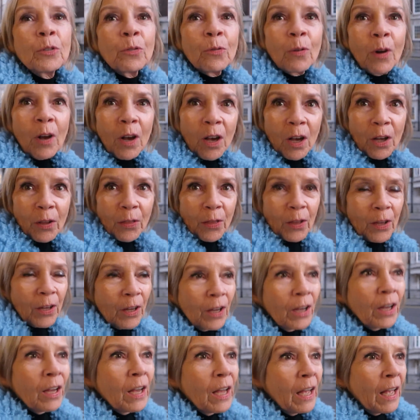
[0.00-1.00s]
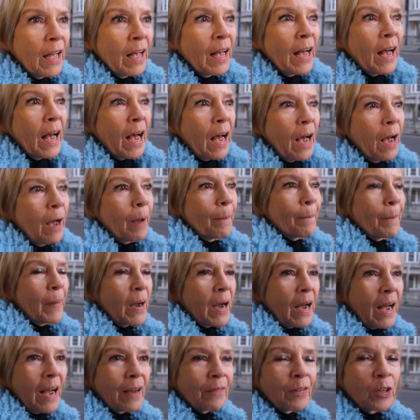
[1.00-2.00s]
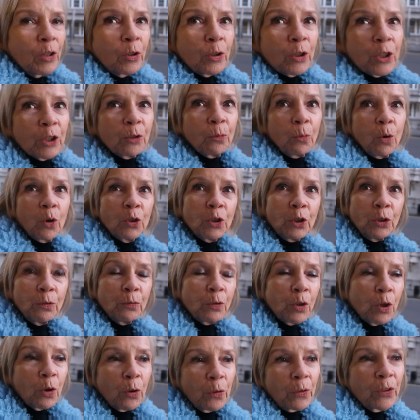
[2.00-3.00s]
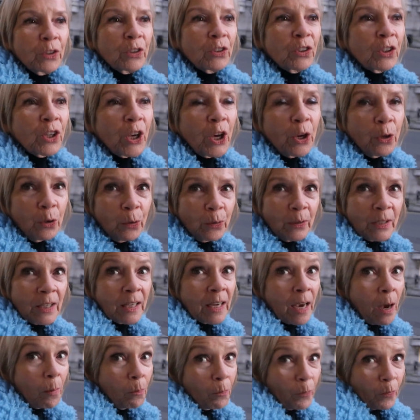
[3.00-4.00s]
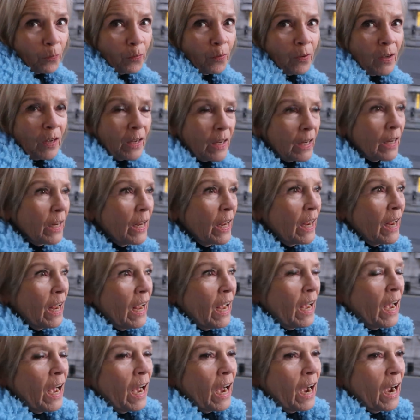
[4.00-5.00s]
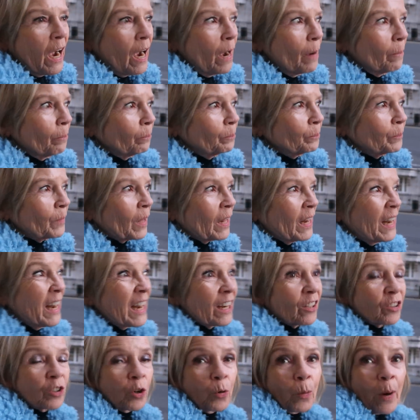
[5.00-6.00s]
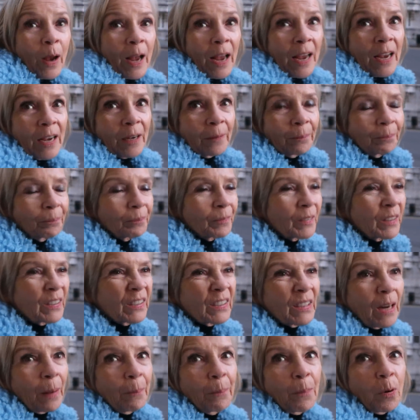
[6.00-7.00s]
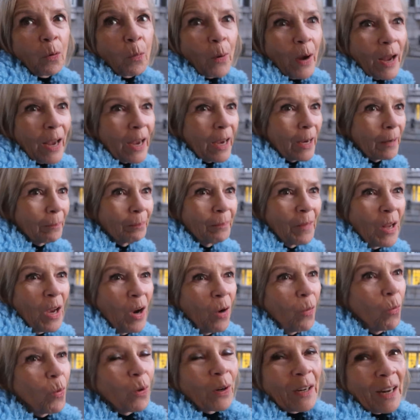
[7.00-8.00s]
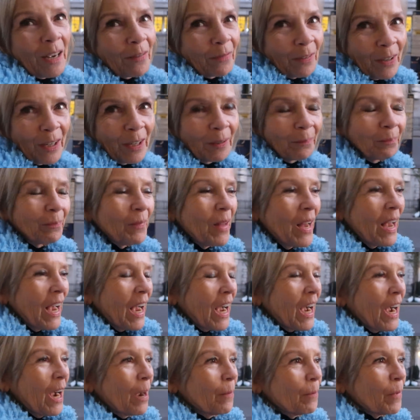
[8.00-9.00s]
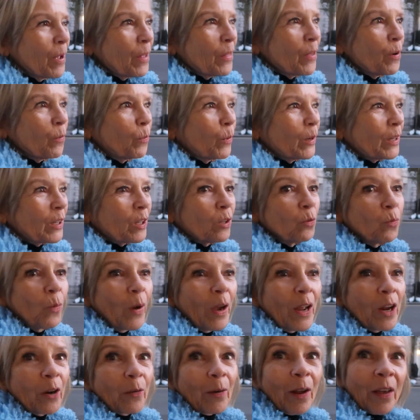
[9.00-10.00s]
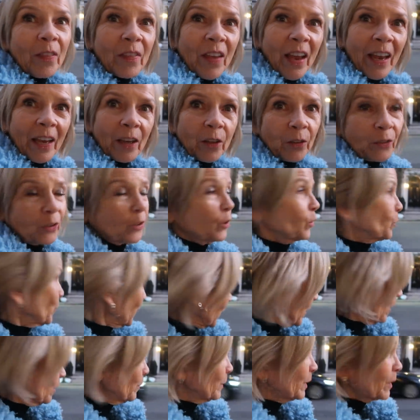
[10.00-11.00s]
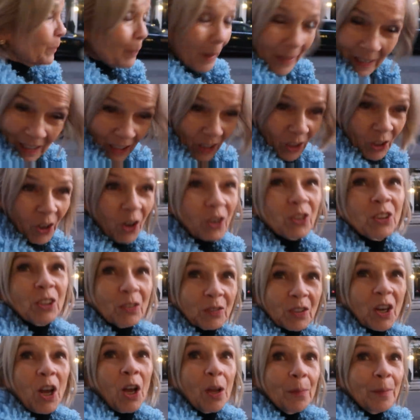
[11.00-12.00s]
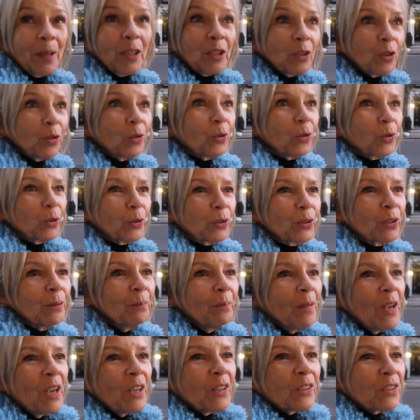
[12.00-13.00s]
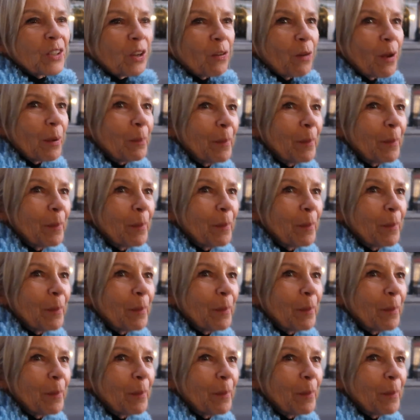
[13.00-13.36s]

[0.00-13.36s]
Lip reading: would rather have a look at what you've got that's cozy, comfy, leisure wear, slumber wear, whatever, that we can wear around the house, because we're going to be spending a lot of time indoors. So